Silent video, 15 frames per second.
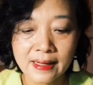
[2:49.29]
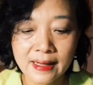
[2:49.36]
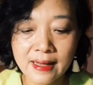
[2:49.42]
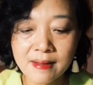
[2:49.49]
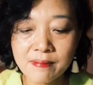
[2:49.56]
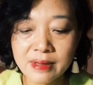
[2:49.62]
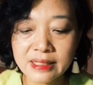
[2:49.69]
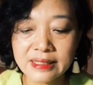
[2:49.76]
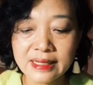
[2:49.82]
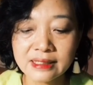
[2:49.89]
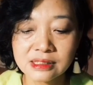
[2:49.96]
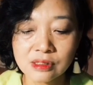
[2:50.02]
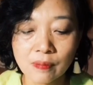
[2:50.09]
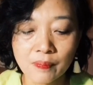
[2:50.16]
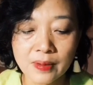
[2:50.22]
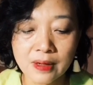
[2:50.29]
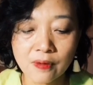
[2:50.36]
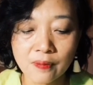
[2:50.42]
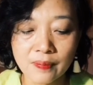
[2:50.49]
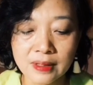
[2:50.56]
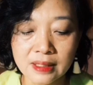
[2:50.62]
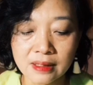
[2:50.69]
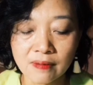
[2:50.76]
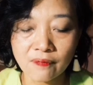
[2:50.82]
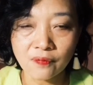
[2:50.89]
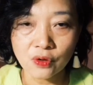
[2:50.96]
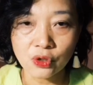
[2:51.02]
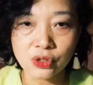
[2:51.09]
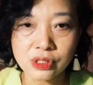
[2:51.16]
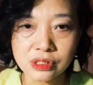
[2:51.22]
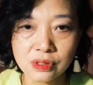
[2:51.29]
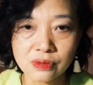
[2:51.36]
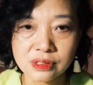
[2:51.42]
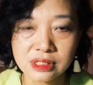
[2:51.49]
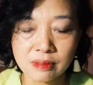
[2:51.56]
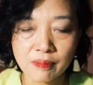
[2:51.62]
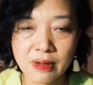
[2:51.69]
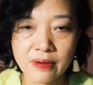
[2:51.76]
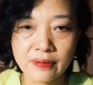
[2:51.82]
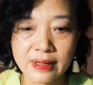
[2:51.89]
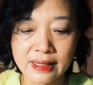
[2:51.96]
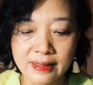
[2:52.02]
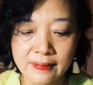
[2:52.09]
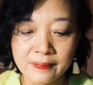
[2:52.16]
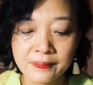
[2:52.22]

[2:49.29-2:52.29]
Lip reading: And my next topic will be the focus on spirit